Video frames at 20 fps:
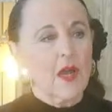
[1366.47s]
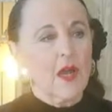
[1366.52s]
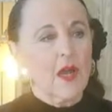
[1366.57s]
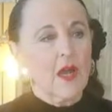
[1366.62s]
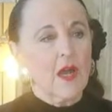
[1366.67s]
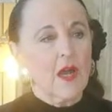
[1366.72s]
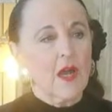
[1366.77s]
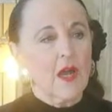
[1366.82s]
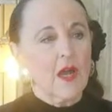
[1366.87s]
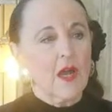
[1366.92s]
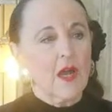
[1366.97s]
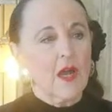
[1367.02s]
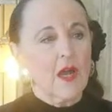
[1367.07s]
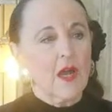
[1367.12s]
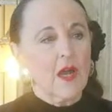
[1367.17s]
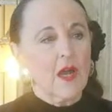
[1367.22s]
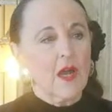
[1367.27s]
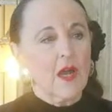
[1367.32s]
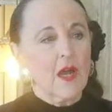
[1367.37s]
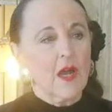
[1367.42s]
I just
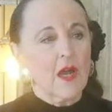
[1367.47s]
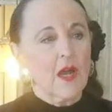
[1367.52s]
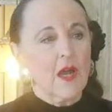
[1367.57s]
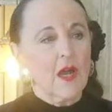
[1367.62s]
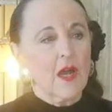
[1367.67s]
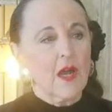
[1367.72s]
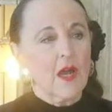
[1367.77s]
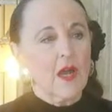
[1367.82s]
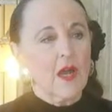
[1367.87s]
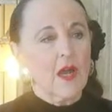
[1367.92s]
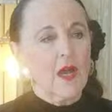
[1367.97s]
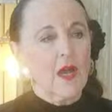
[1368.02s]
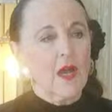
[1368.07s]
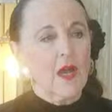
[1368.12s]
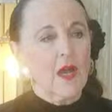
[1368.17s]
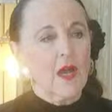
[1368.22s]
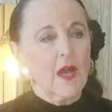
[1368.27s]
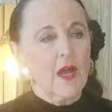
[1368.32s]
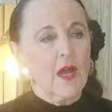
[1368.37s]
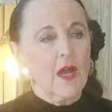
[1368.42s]
step into
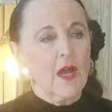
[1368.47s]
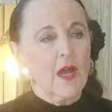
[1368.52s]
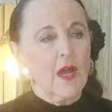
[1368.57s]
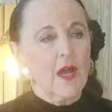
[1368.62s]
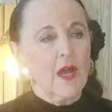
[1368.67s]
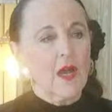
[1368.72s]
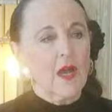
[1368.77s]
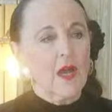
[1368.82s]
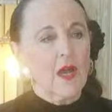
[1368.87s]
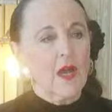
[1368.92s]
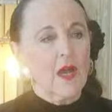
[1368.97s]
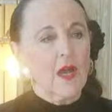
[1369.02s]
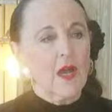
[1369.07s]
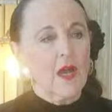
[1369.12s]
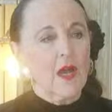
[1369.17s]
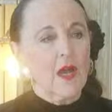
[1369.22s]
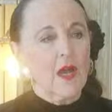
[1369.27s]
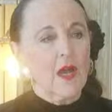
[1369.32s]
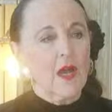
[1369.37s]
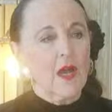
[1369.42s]
it and
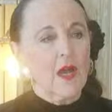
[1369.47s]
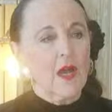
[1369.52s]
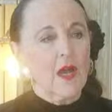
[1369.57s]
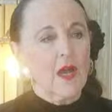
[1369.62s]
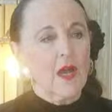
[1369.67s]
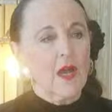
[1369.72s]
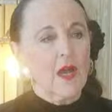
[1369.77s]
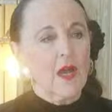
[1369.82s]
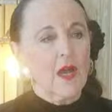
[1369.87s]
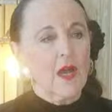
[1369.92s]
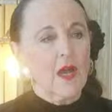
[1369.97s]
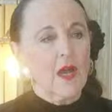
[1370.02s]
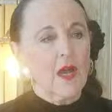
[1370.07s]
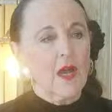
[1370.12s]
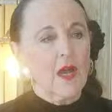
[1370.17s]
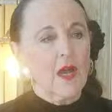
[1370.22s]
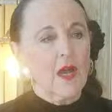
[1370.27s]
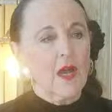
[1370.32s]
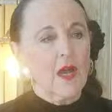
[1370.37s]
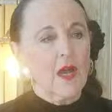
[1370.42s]
explore in front of
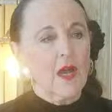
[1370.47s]
you.